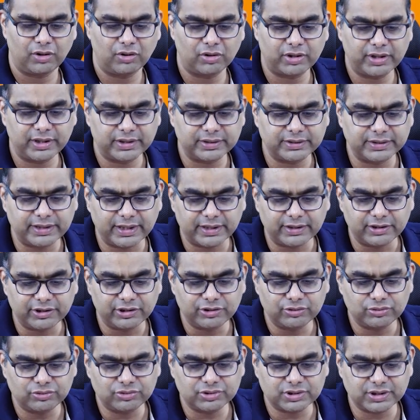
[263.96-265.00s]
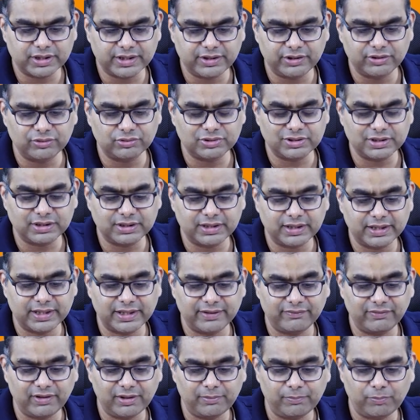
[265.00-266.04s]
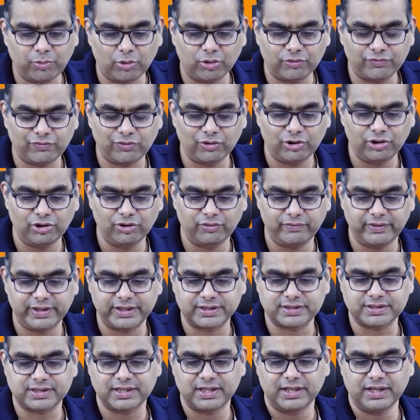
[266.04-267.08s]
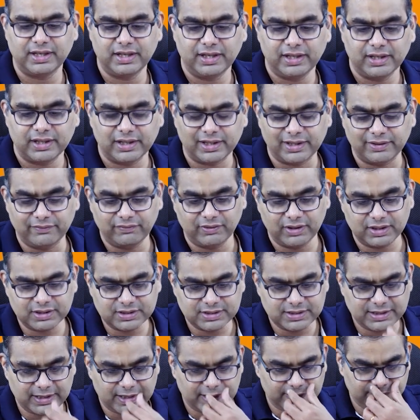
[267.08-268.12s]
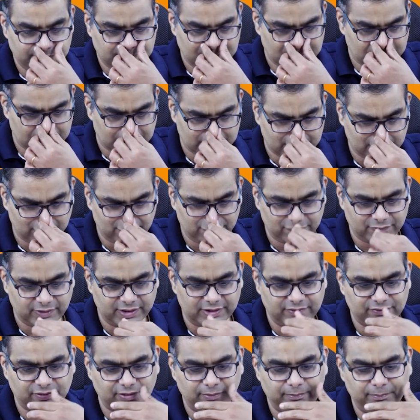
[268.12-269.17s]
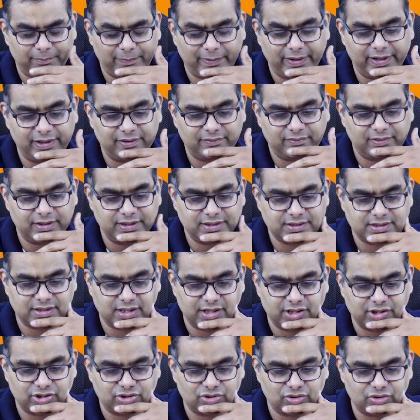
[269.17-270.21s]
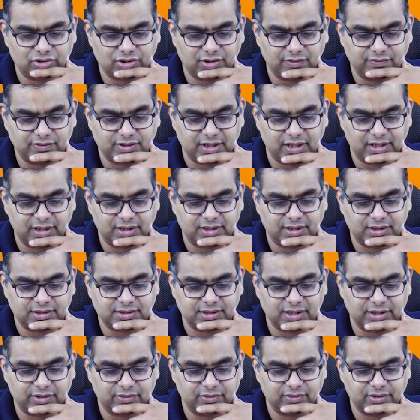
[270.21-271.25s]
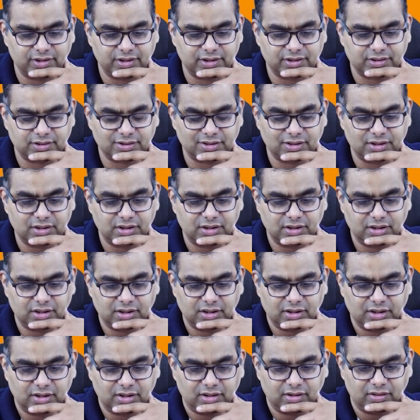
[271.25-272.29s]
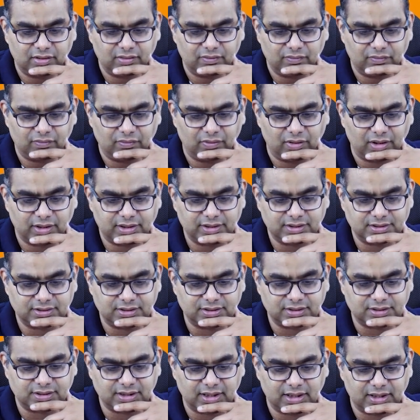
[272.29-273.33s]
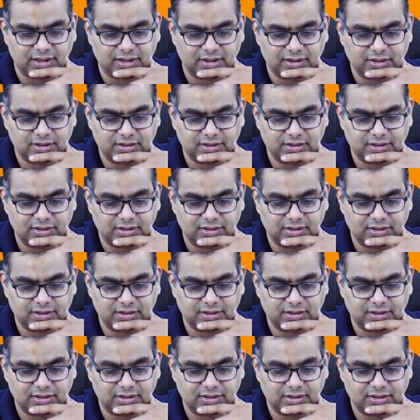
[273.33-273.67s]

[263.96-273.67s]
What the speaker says: Okay, then using the given portfolio weights, reverse derive the cutoff rate from pairwise ratios of selected securities. What is this here?